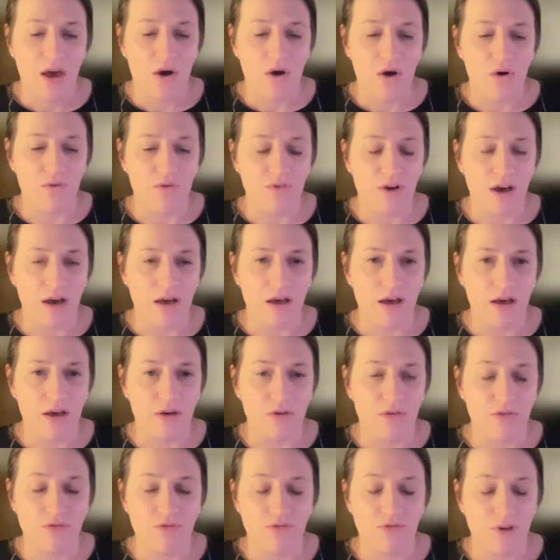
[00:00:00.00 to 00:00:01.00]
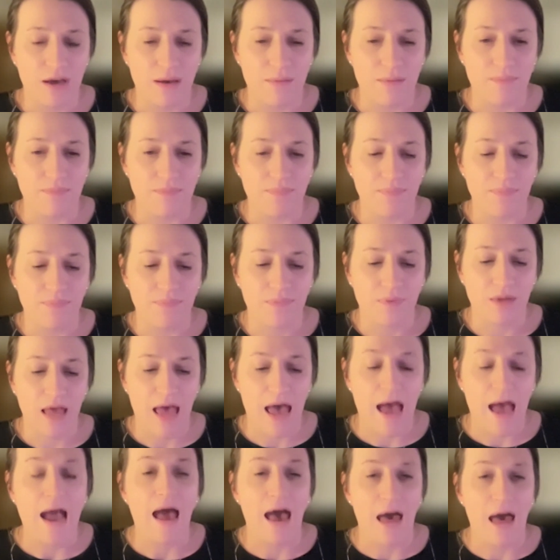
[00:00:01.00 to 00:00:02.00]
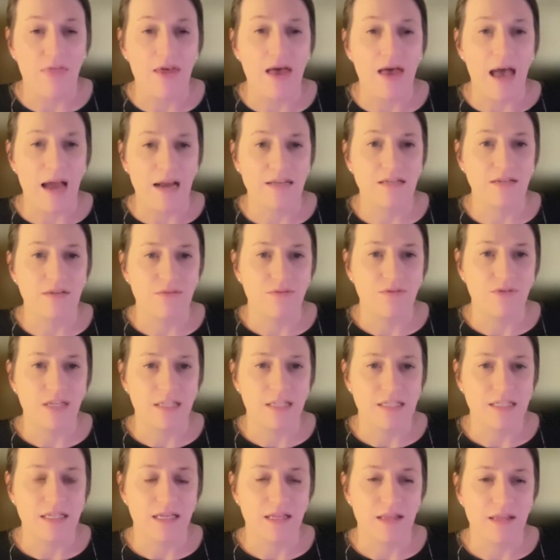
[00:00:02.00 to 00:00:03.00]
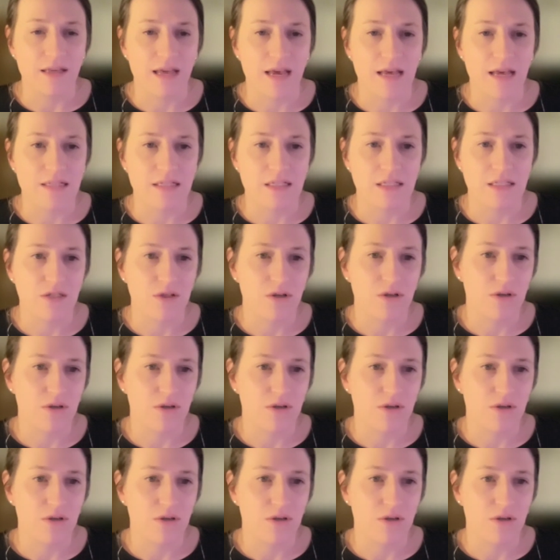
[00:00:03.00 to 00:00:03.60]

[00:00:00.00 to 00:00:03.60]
of, uh, of um, other active testicular cancers.